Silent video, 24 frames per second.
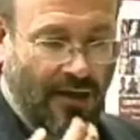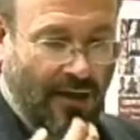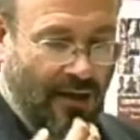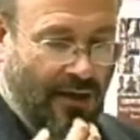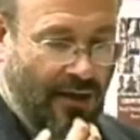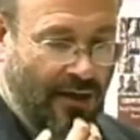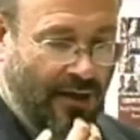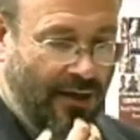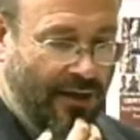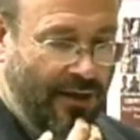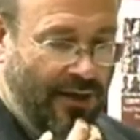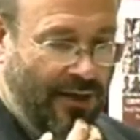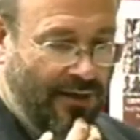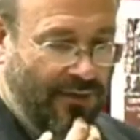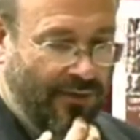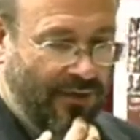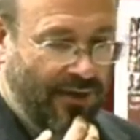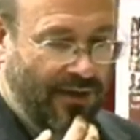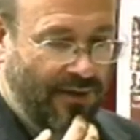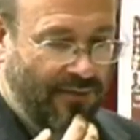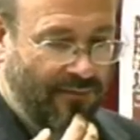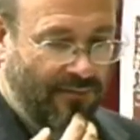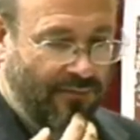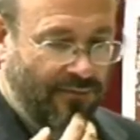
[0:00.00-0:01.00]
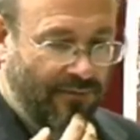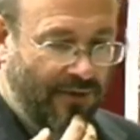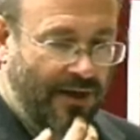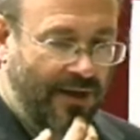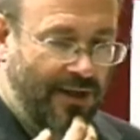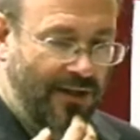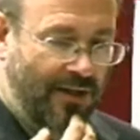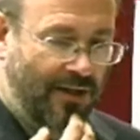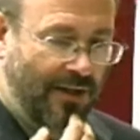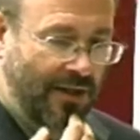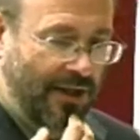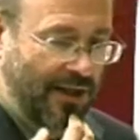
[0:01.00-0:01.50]
And then
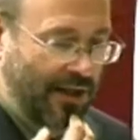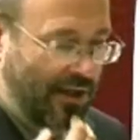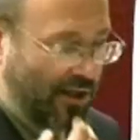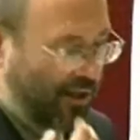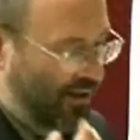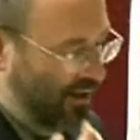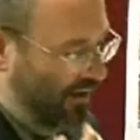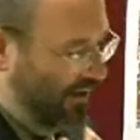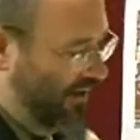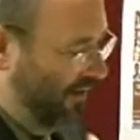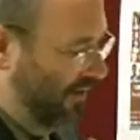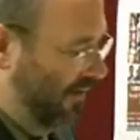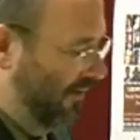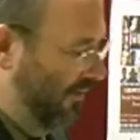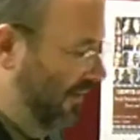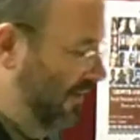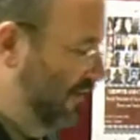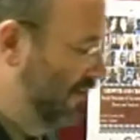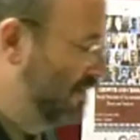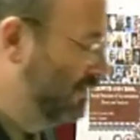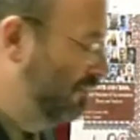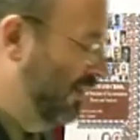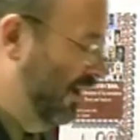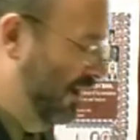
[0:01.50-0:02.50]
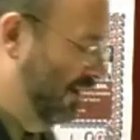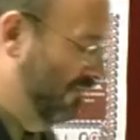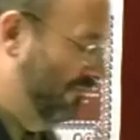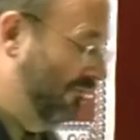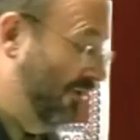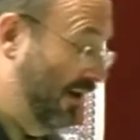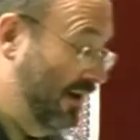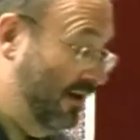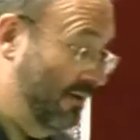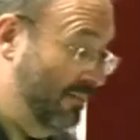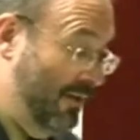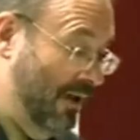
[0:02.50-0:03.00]
finally, there's been a
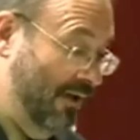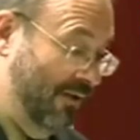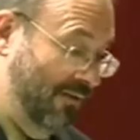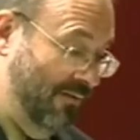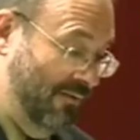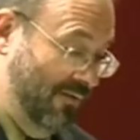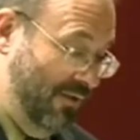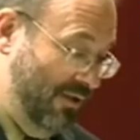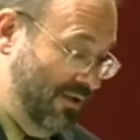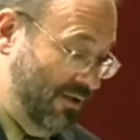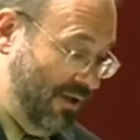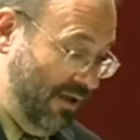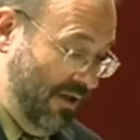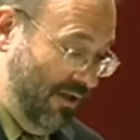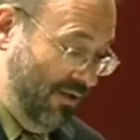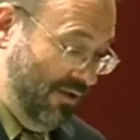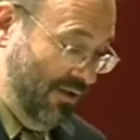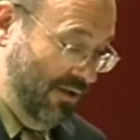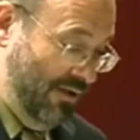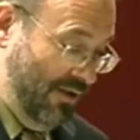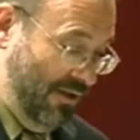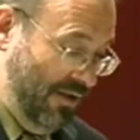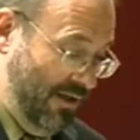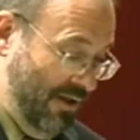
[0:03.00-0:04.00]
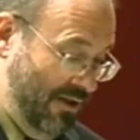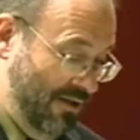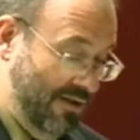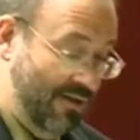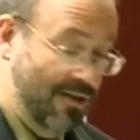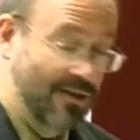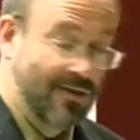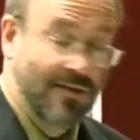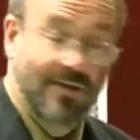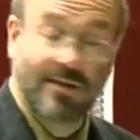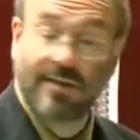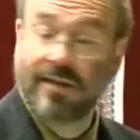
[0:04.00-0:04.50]
fair amount of discussion again
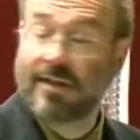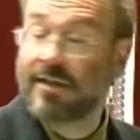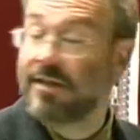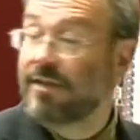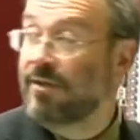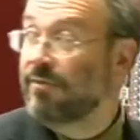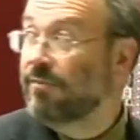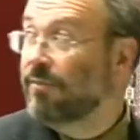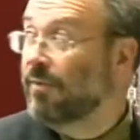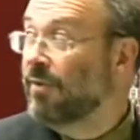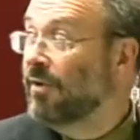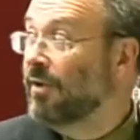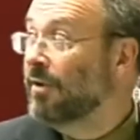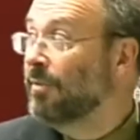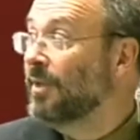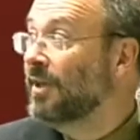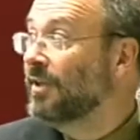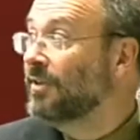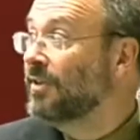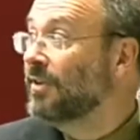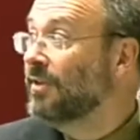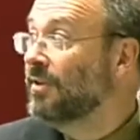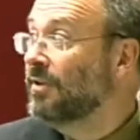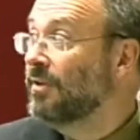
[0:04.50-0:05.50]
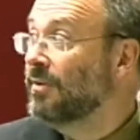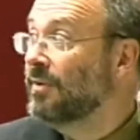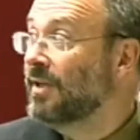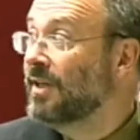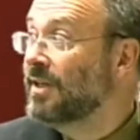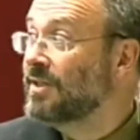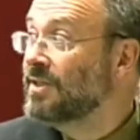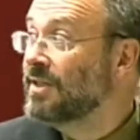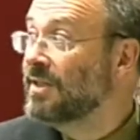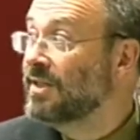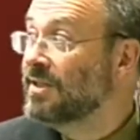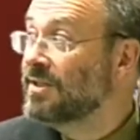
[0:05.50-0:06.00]
since '94 about the new
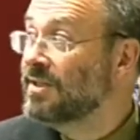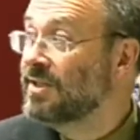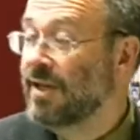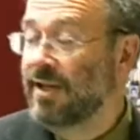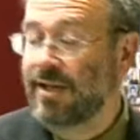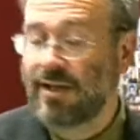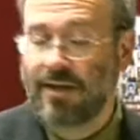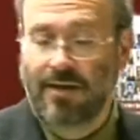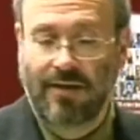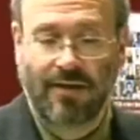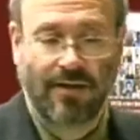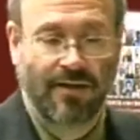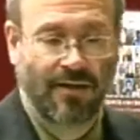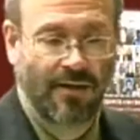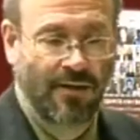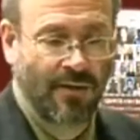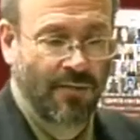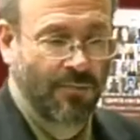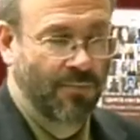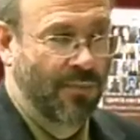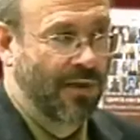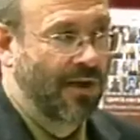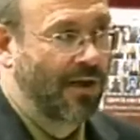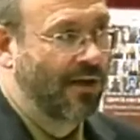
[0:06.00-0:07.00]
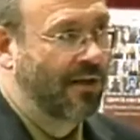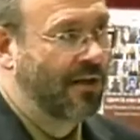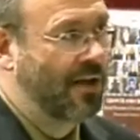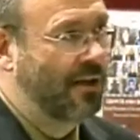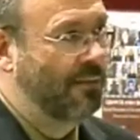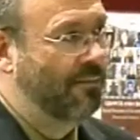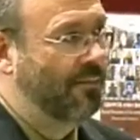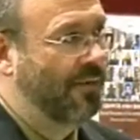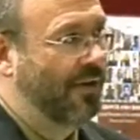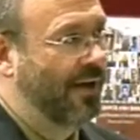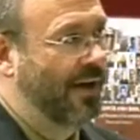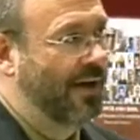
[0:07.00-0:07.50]
SSA, but I'll
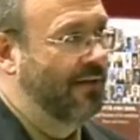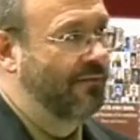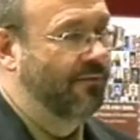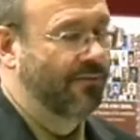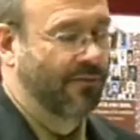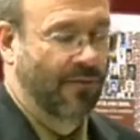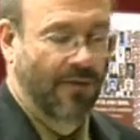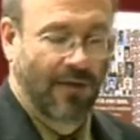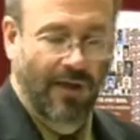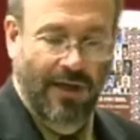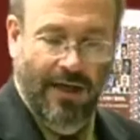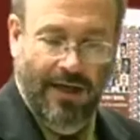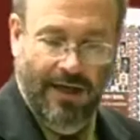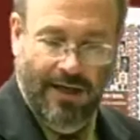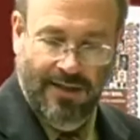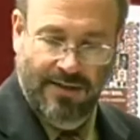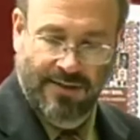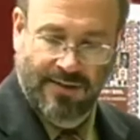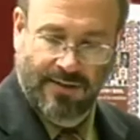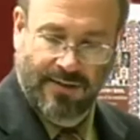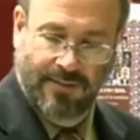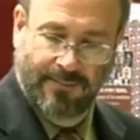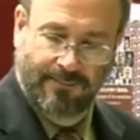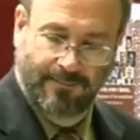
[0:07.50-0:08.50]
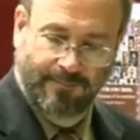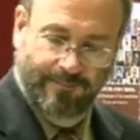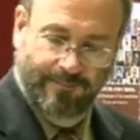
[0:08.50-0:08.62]
keep that for last.